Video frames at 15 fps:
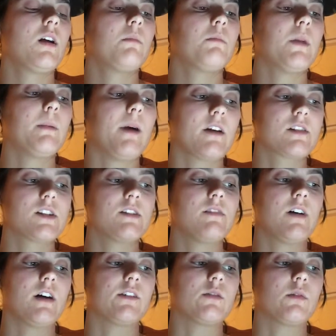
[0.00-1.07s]
My policy
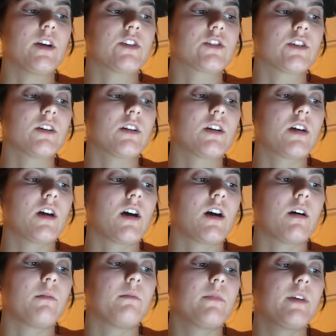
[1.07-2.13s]
evaluation:
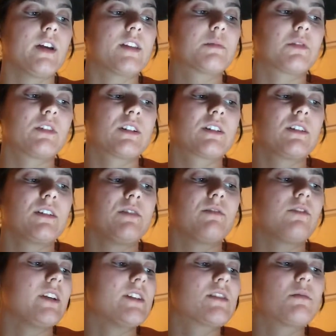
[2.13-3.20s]
it's politically
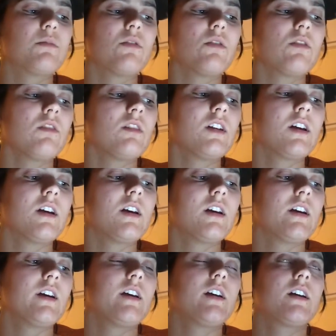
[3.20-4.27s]
feasible.
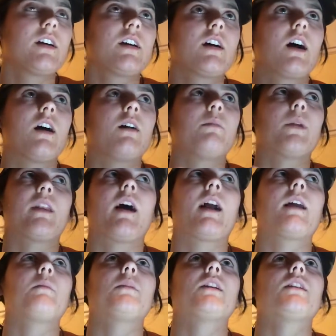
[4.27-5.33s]
By that
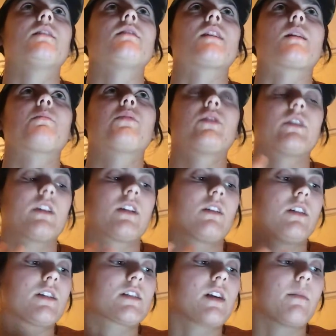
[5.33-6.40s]
I mean it's like
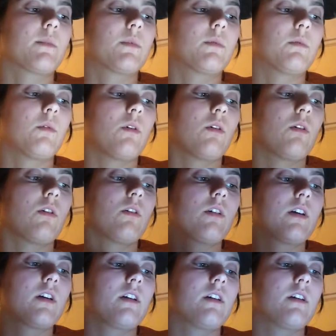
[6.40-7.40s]
politically acceptable.